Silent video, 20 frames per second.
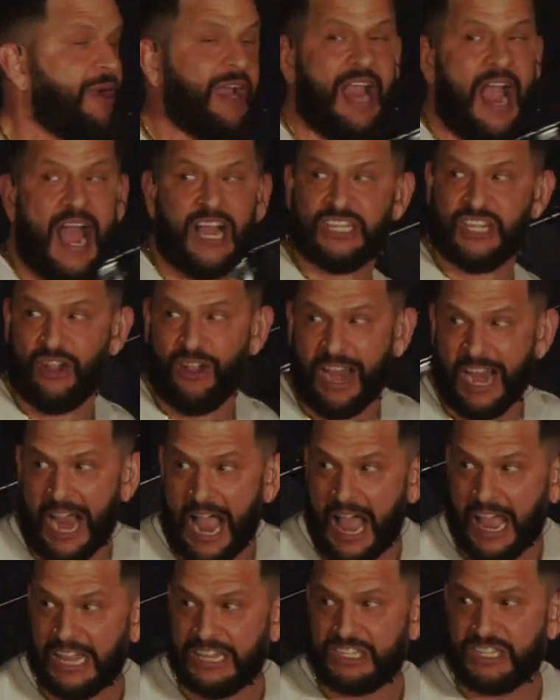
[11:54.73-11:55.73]
my gosh, oh my
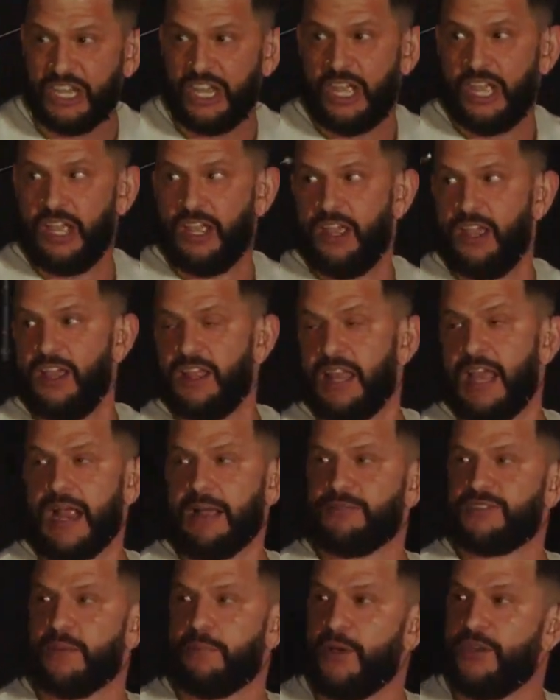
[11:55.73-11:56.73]
gosh. Like
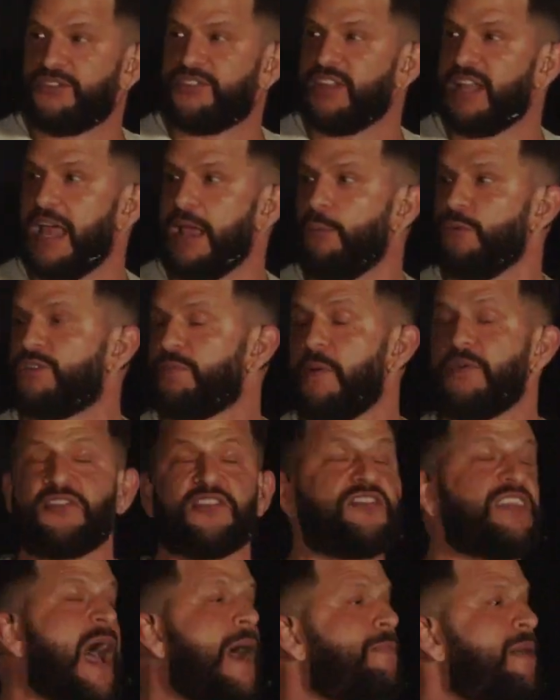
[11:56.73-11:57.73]
I'm supposed to like we're supposed to
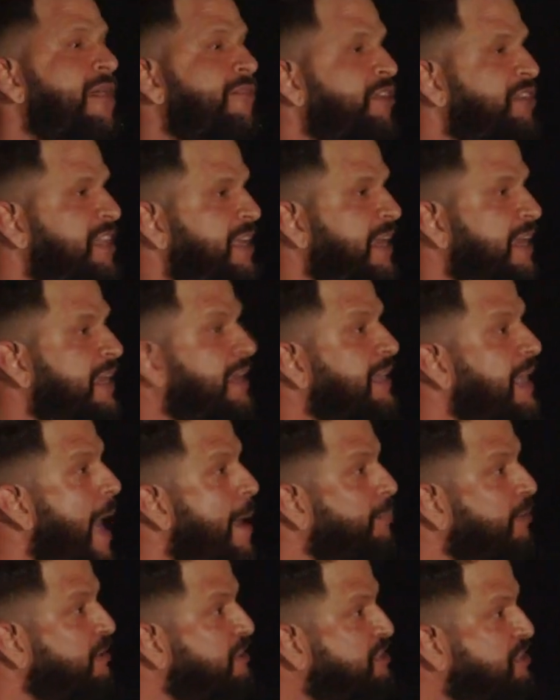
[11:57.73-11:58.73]
stop everything and
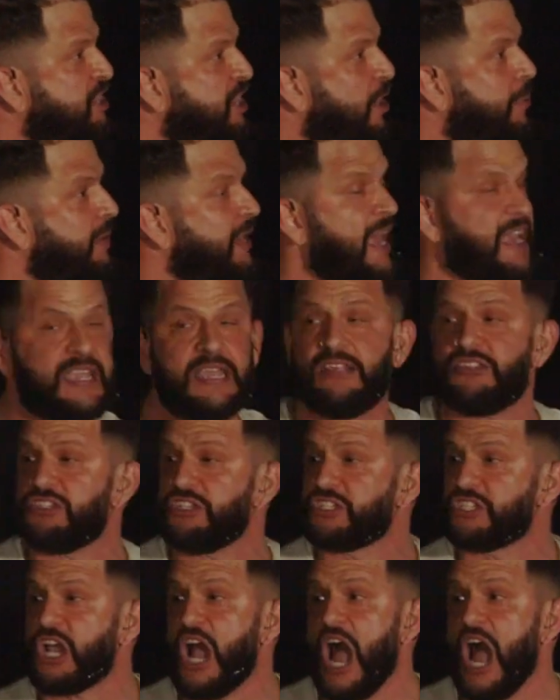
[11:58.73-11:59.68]
clap and cheer, but like he just